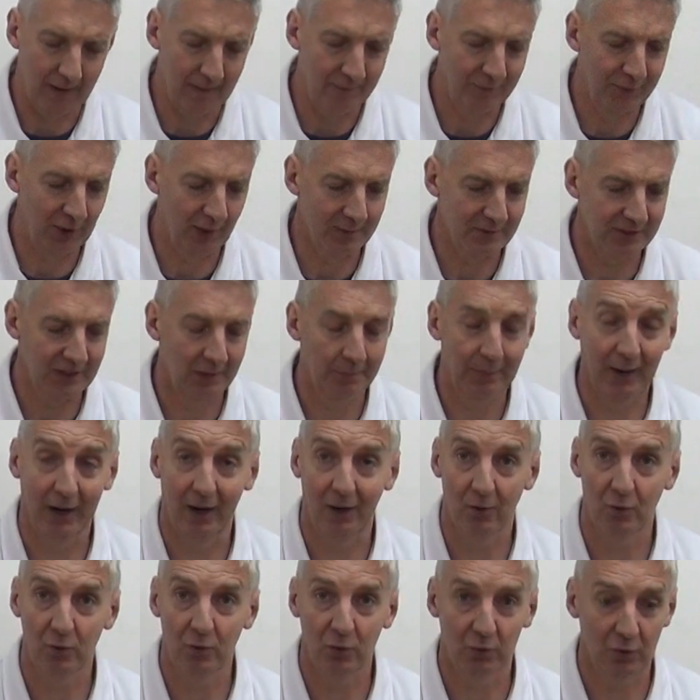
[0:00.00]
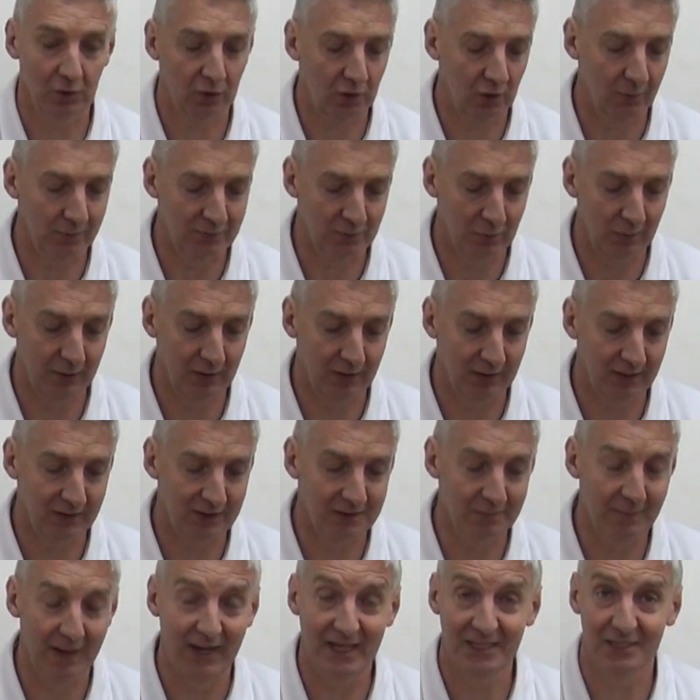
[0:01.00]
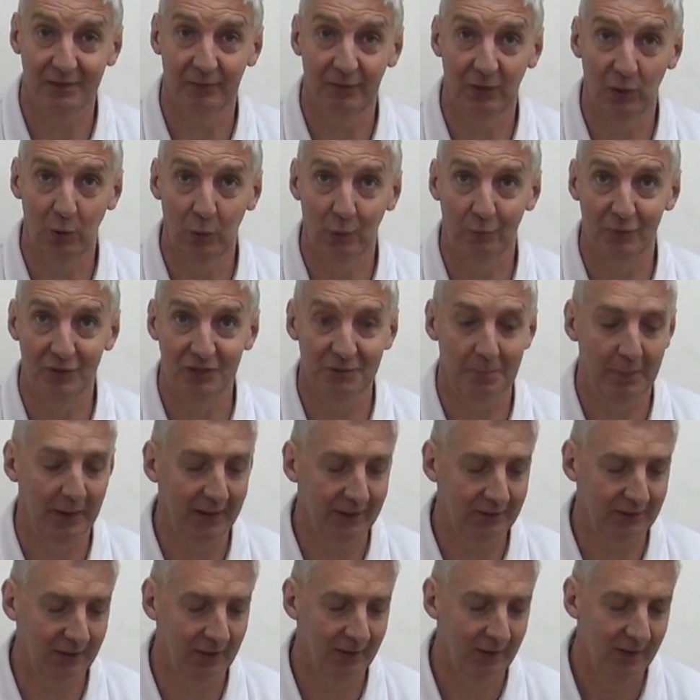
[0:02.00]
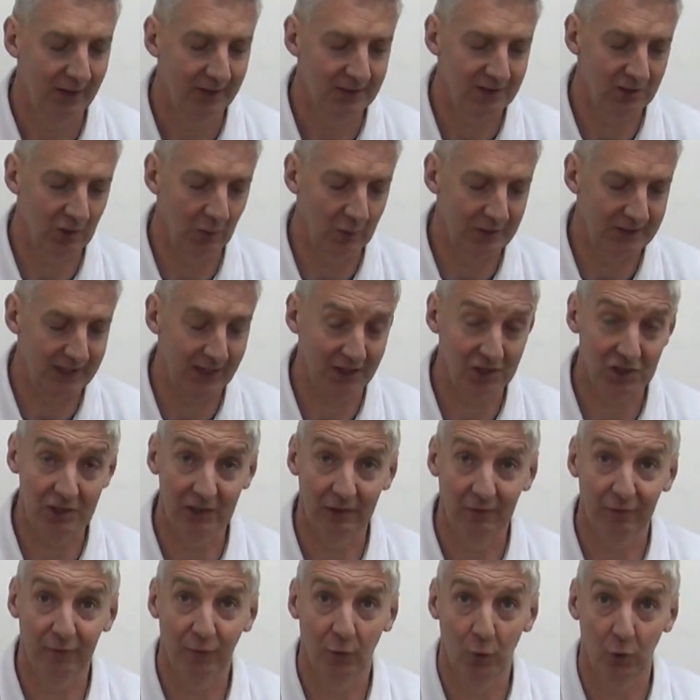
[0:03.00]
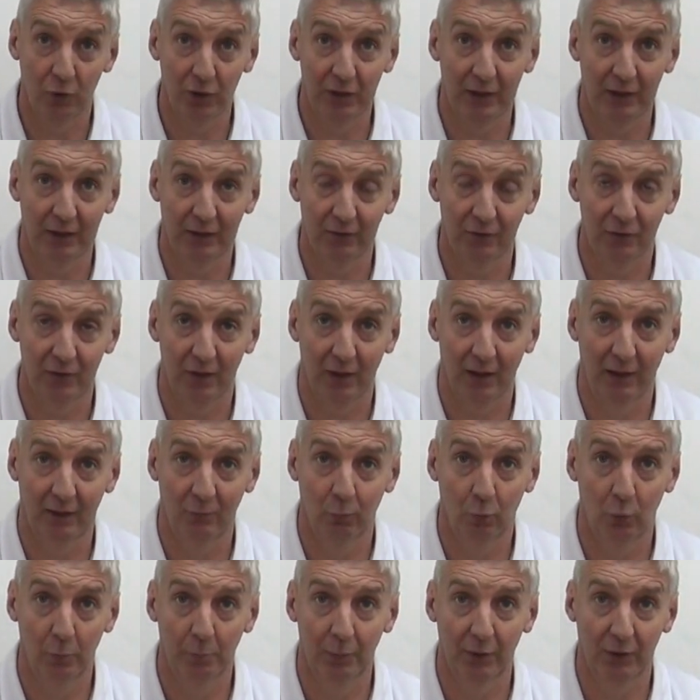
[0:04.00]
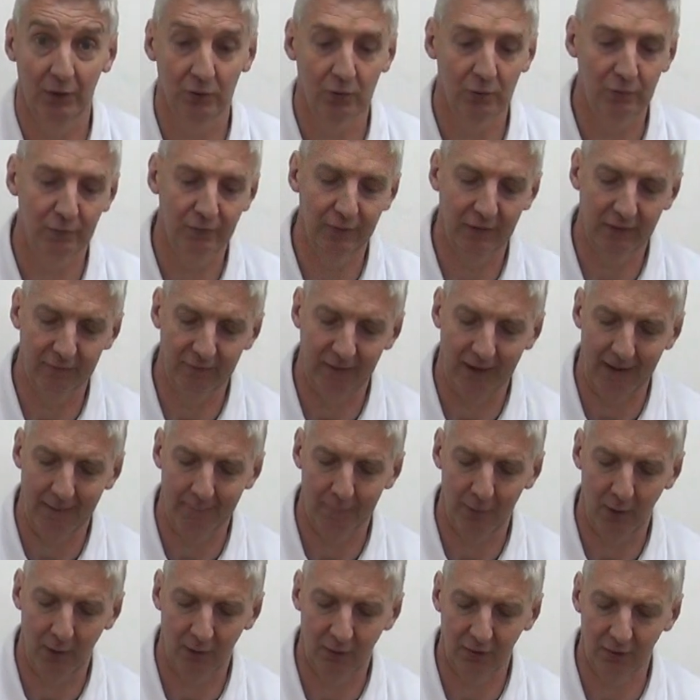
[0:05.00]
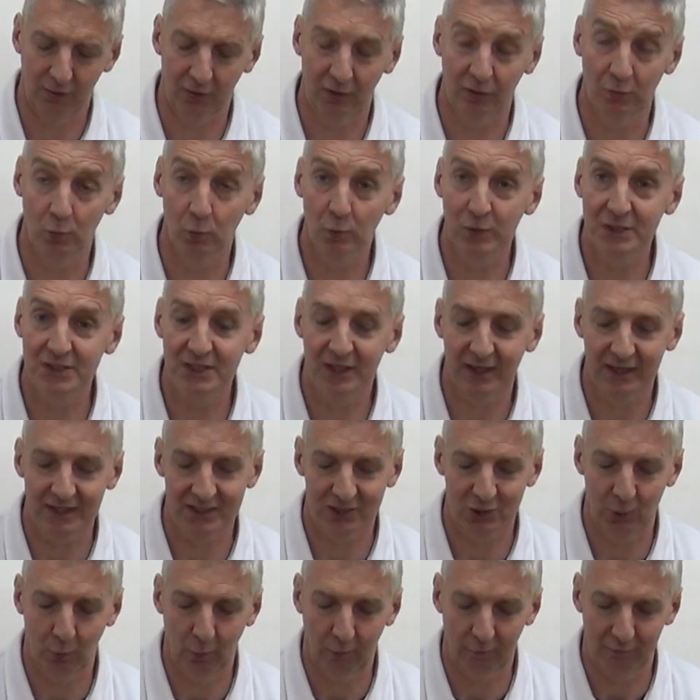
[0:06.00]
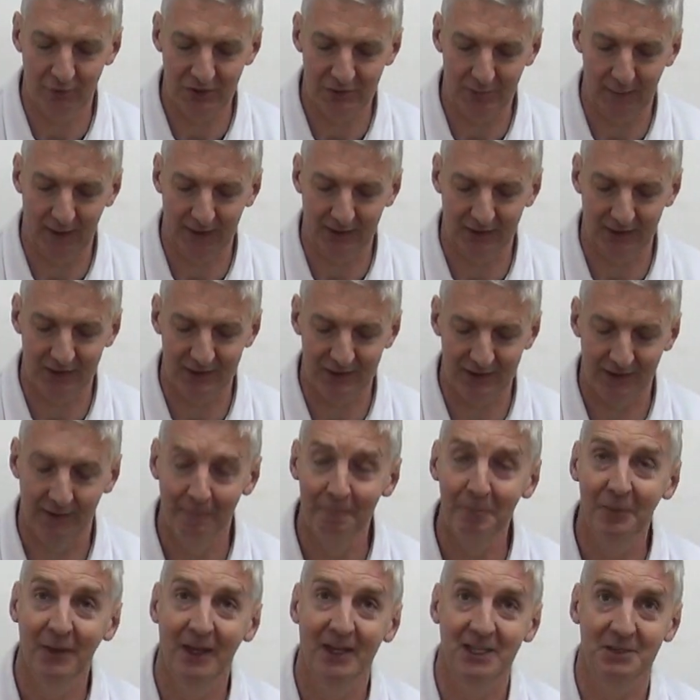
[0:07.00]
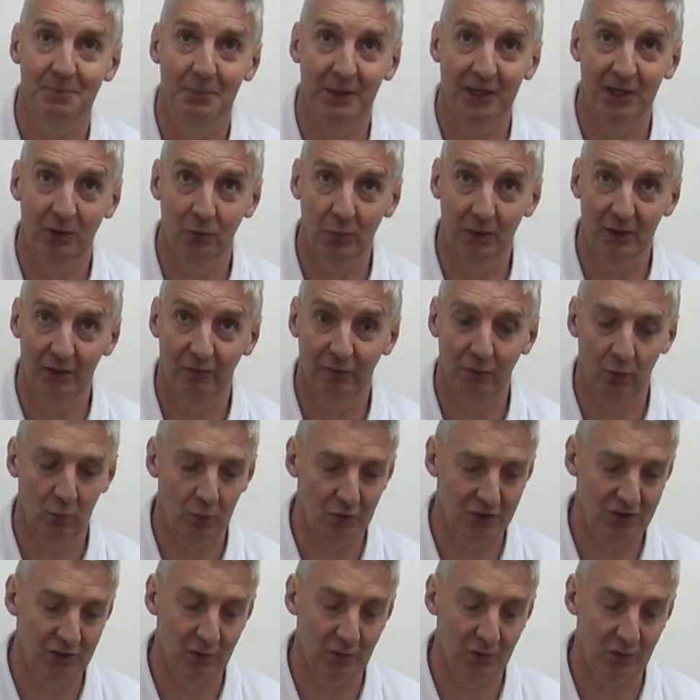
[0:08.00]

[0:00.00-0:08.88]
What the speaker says: In terms of the power unit that comes with it, it's massively over-specced. So it's actually a 48 and 1.25 amp on it. And the reason that's so over-specced is it's PoE, of course.